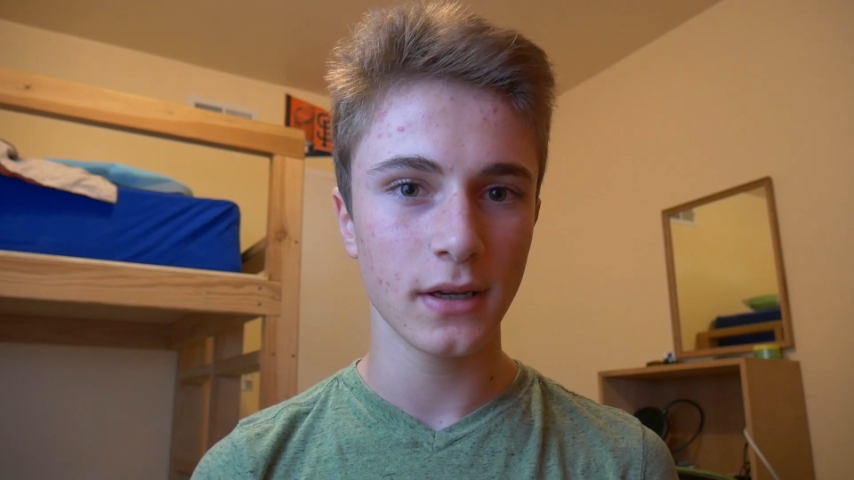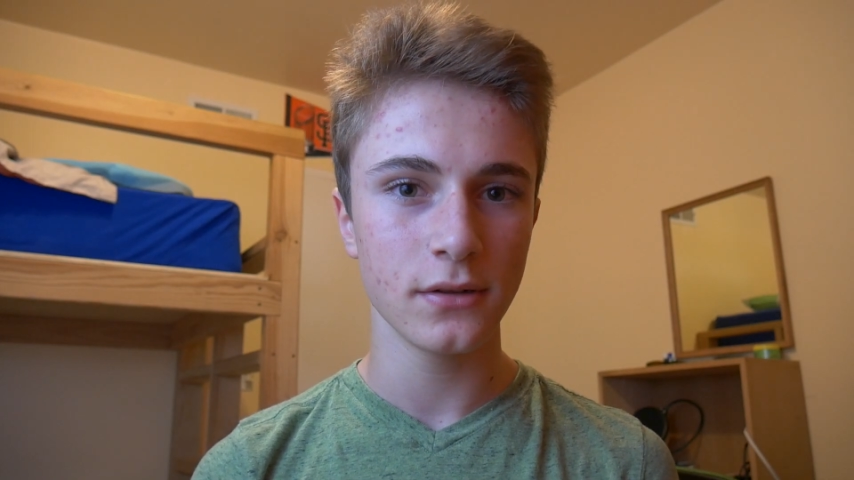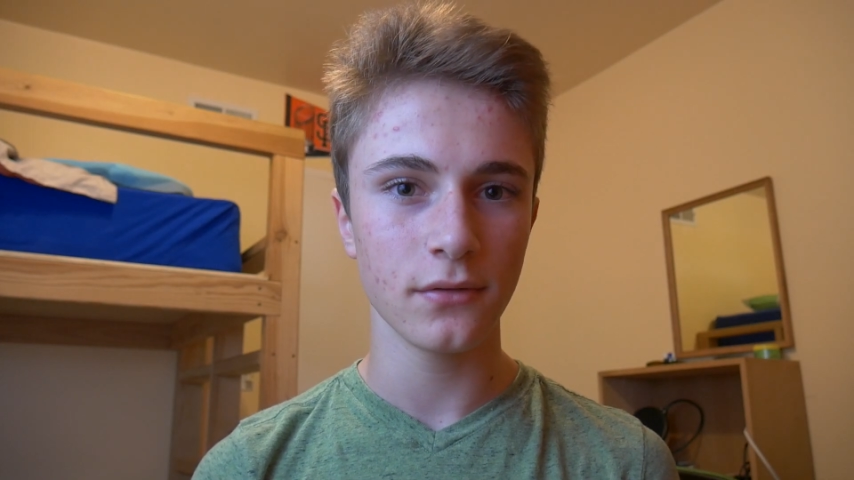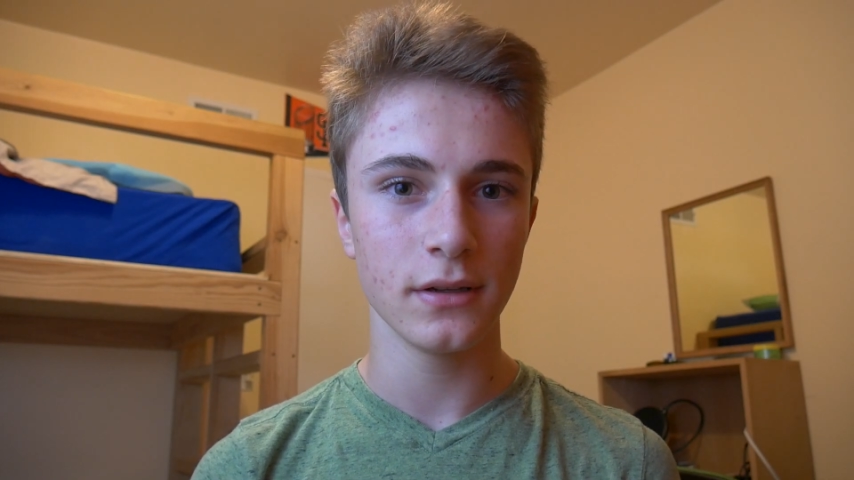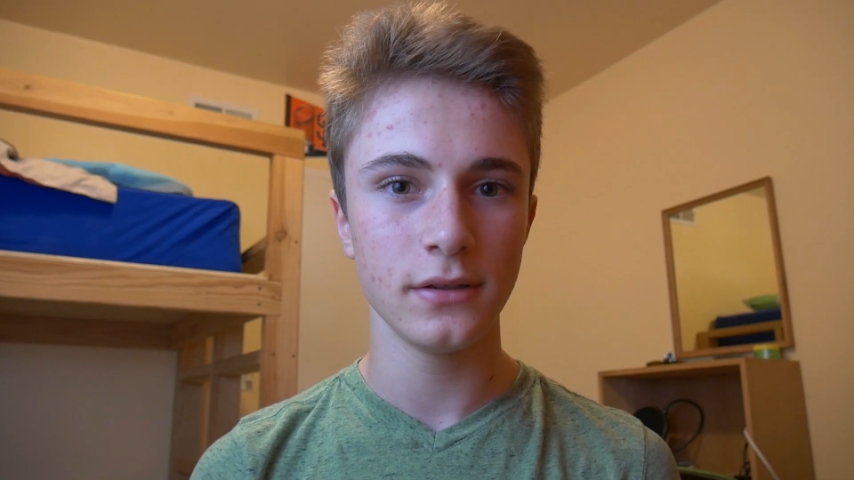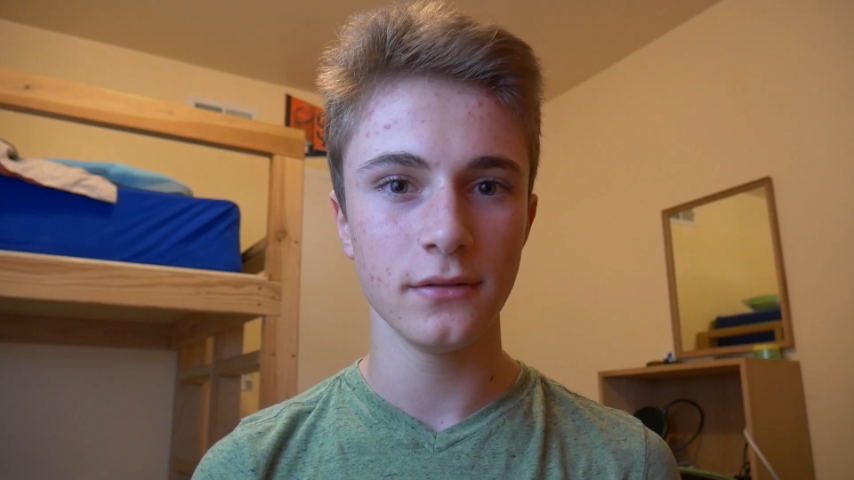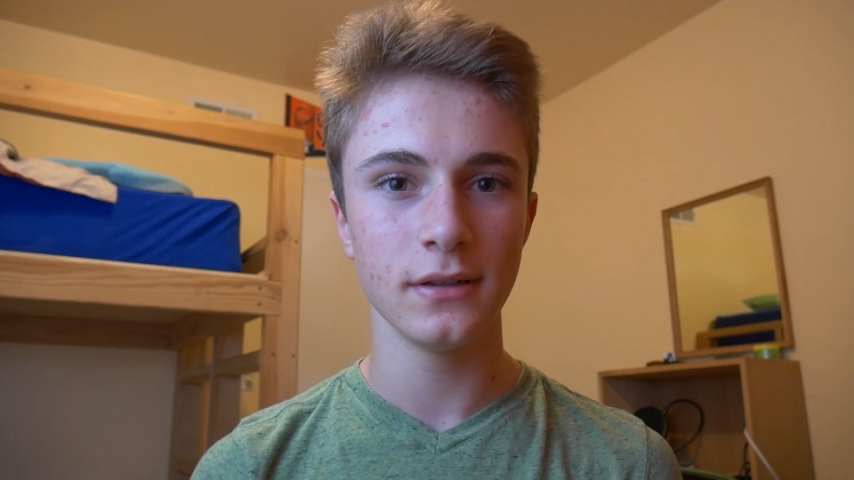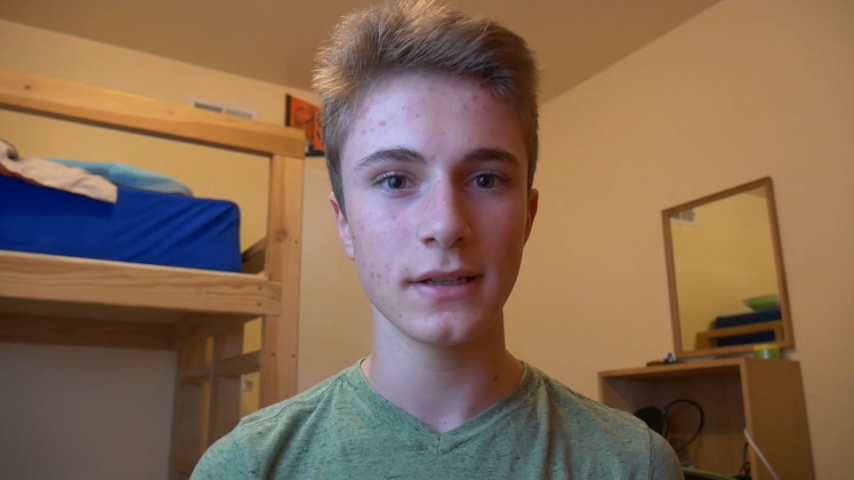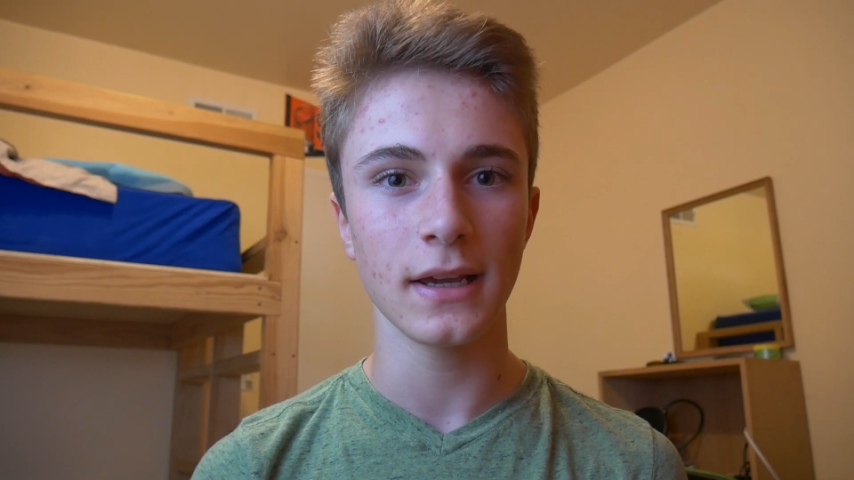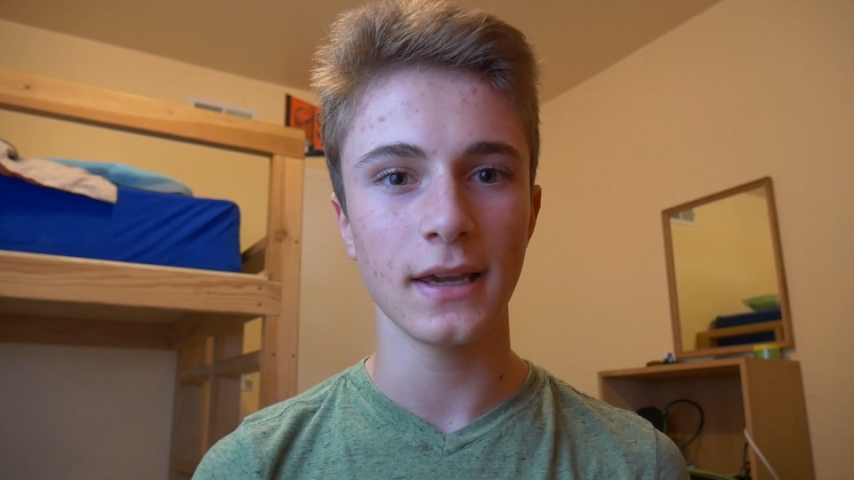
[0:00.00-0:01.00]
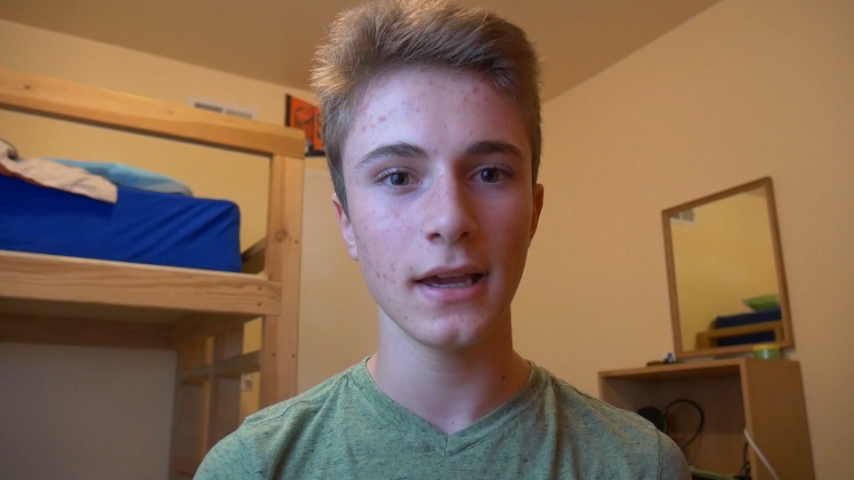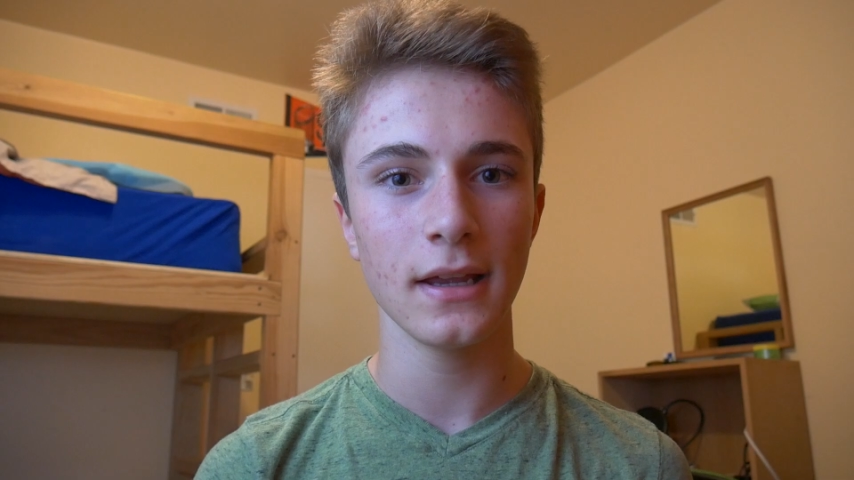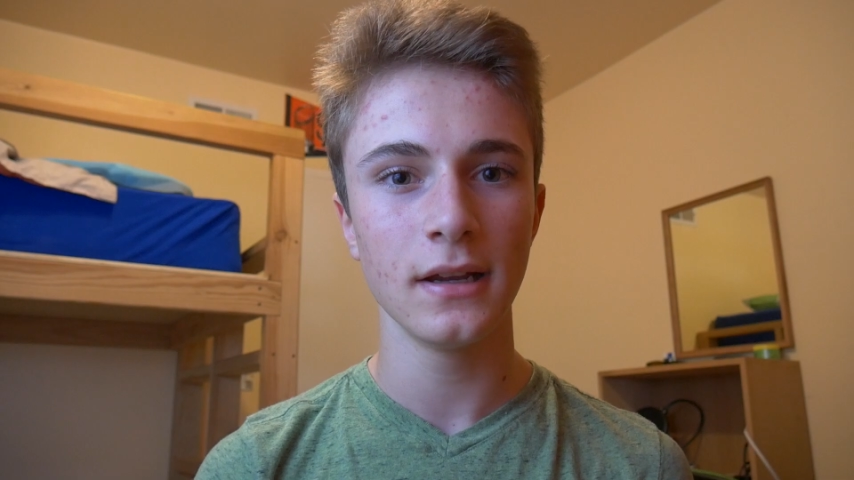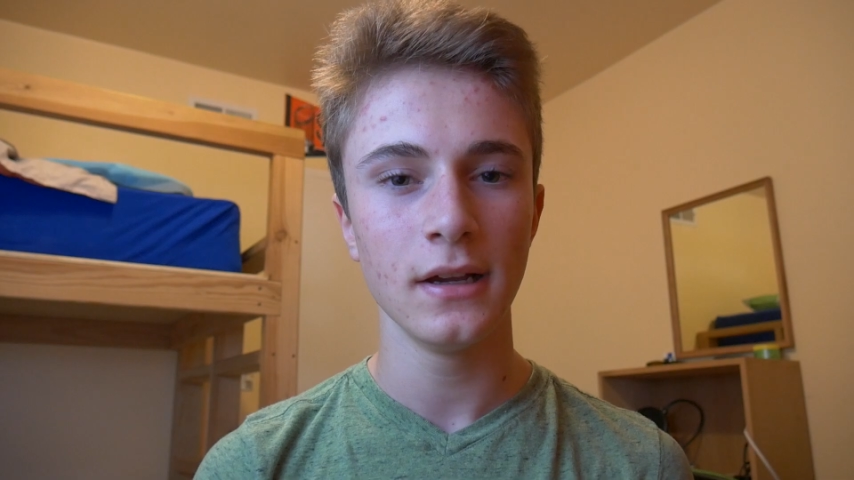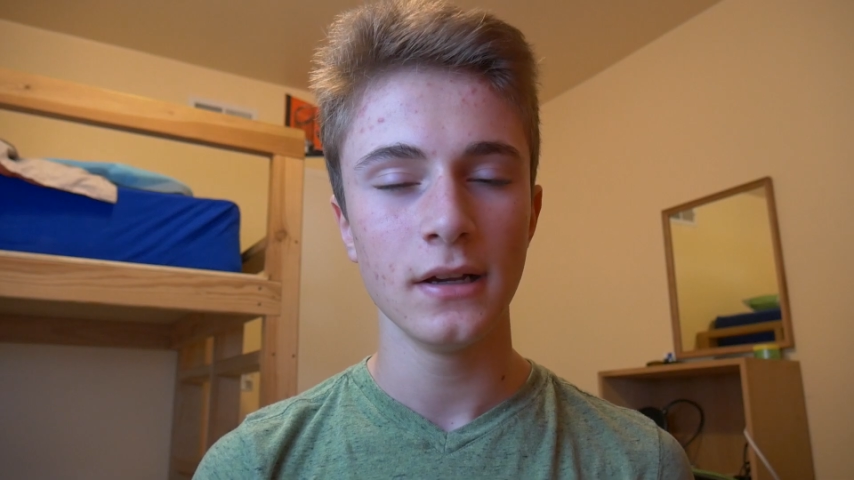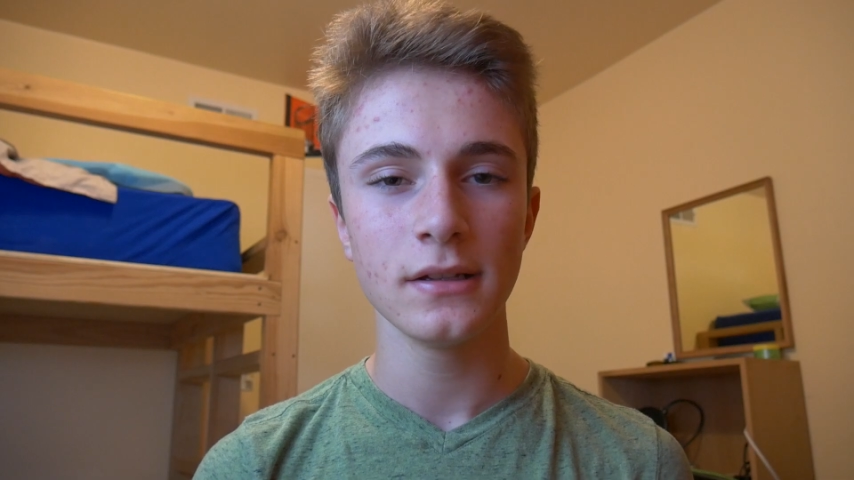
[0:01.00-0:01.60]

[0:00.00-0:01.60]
schedule as soon as I can.